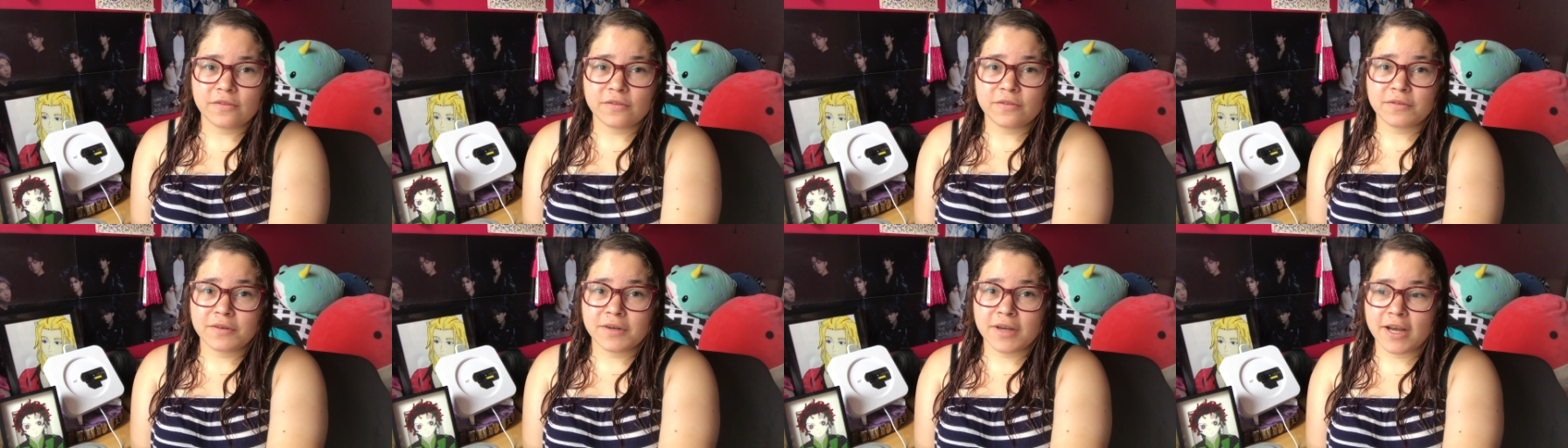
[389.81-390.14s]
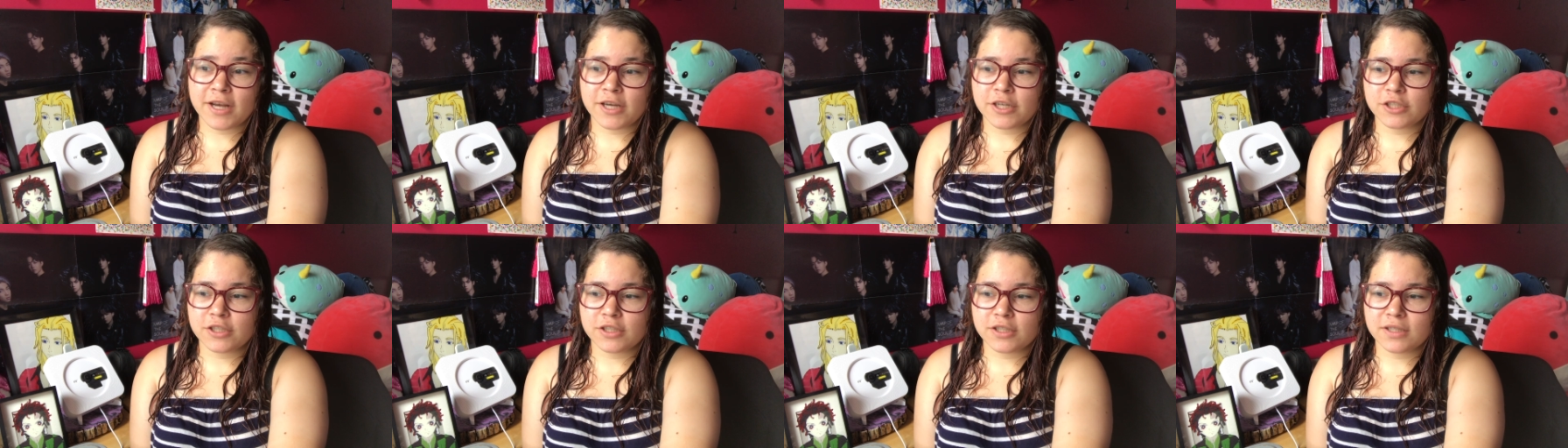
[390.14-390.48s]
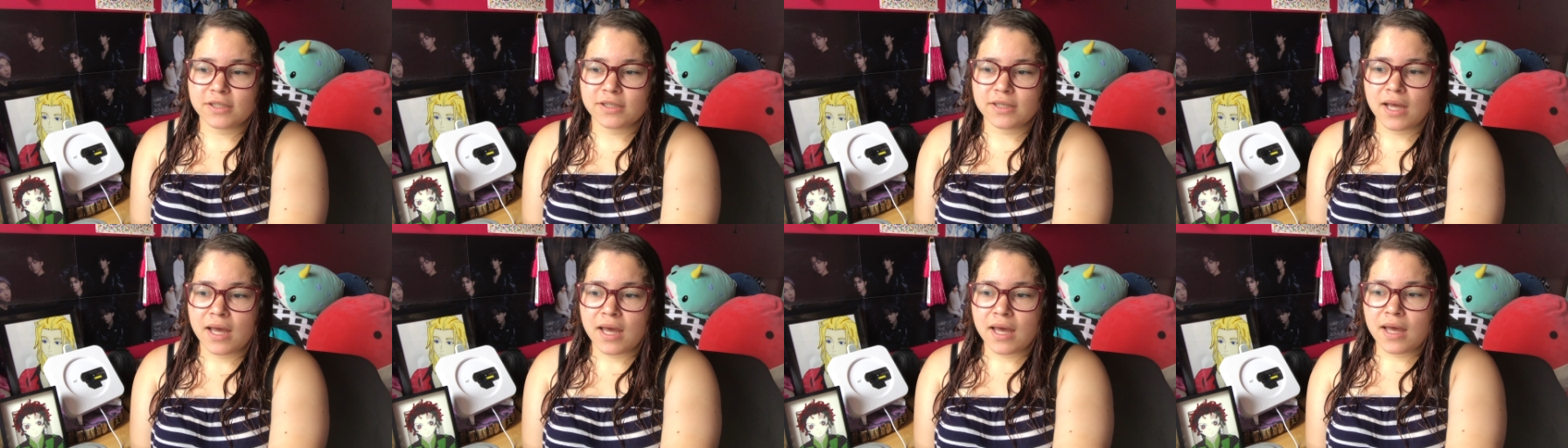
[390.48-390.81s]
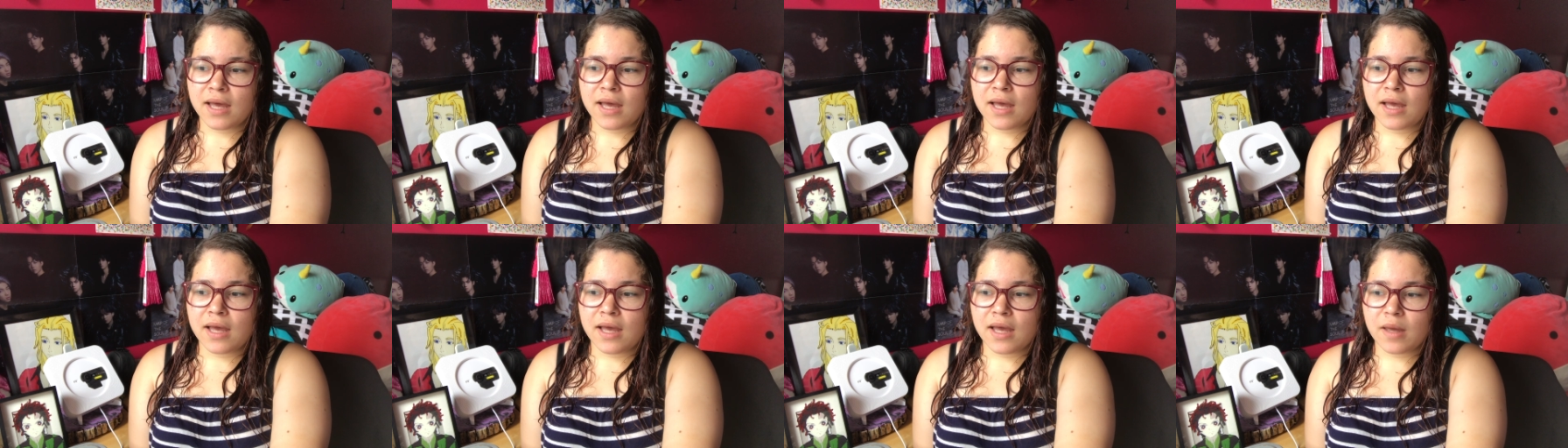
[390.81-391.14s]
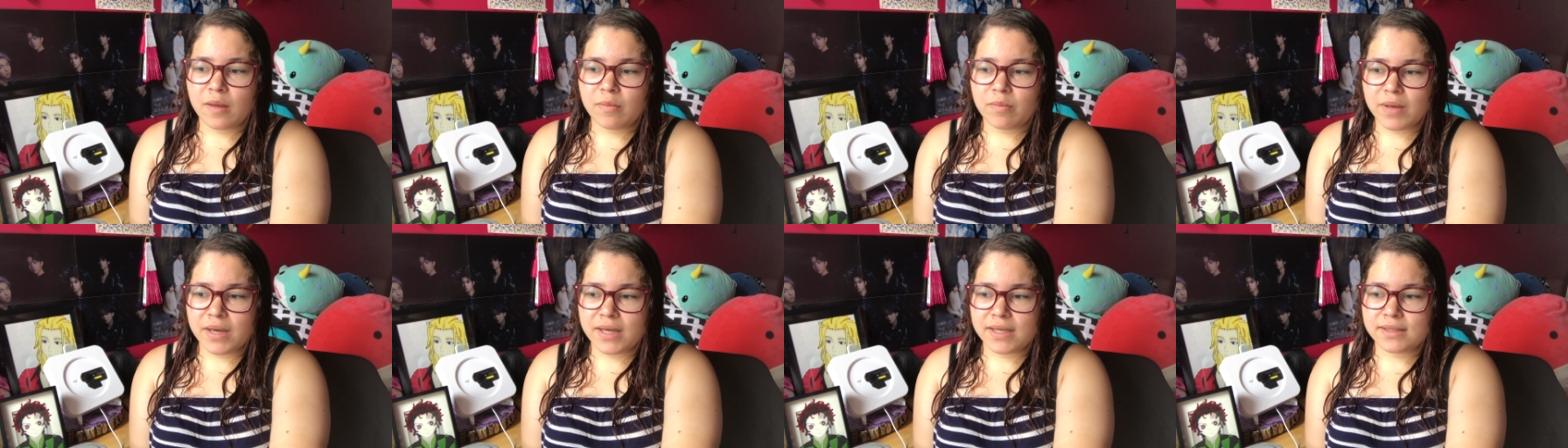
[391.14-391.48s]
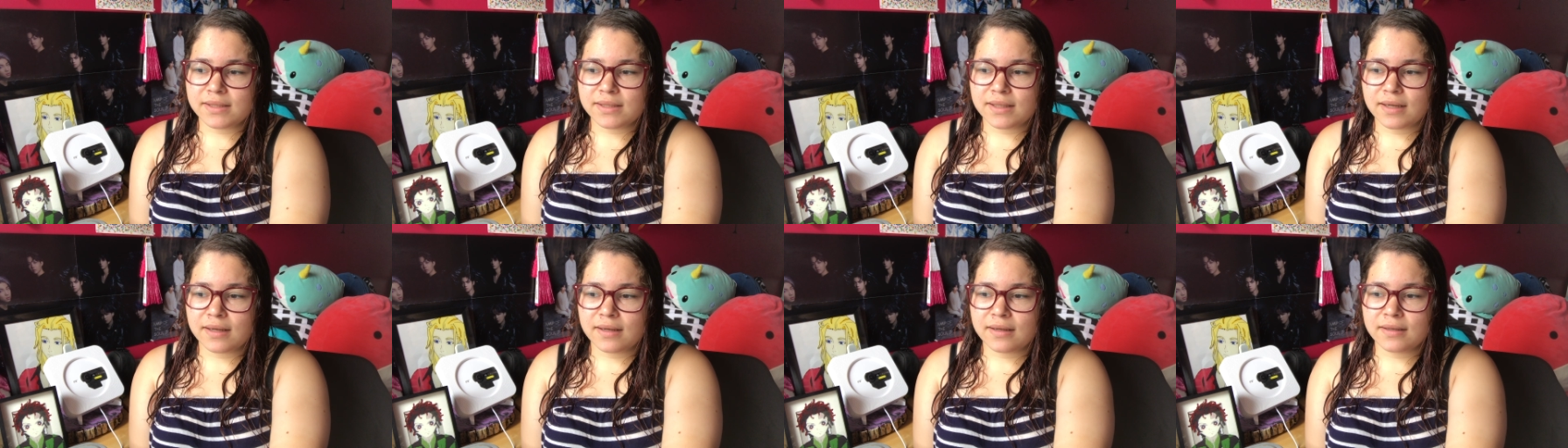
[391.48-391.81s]
reaction, it
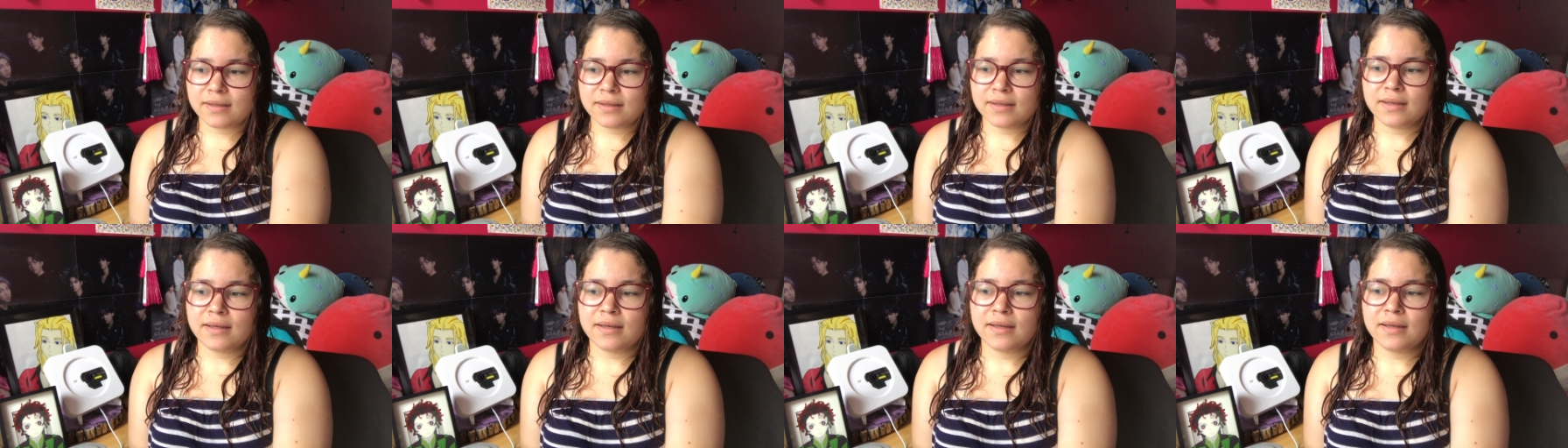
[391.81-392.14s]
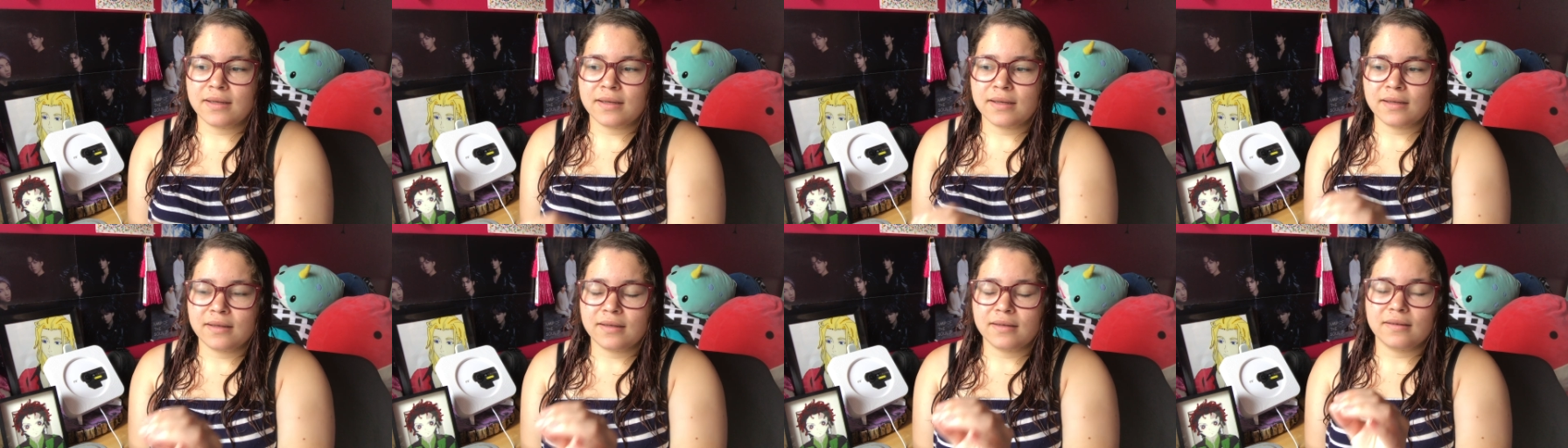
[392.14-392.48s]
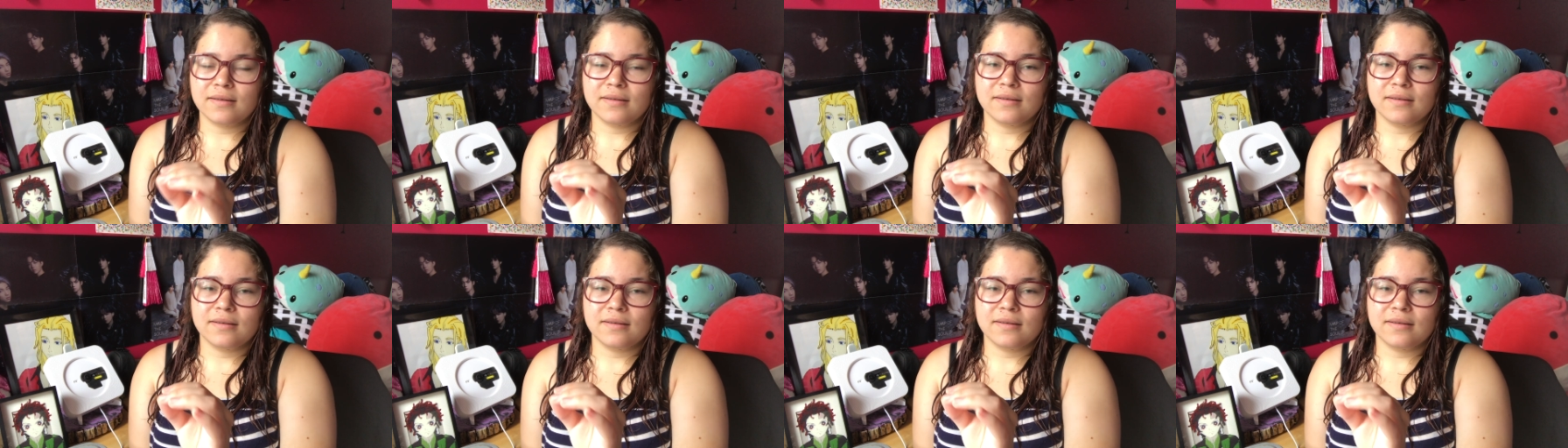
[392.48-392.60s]
basically